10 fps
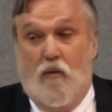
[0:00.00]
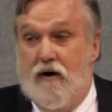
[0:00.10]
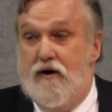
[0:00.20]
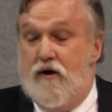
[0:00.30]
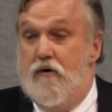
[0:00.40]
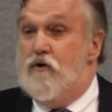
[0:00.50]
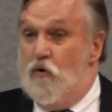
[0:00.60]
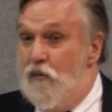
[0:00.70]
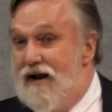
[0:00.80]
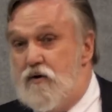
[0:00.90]
Where are you going?"
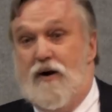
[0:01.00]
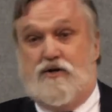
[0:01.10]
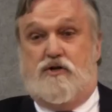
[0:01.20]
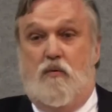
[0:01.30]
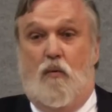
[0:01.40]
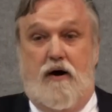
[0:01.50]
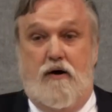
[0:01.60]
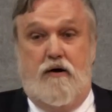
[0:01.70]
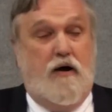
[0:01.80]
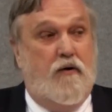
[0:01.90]
Direct question, "Where
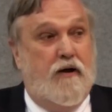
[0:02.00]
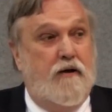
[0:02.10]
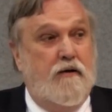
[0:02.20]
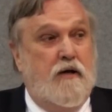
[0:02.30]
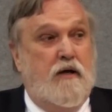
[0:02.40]
are you going?"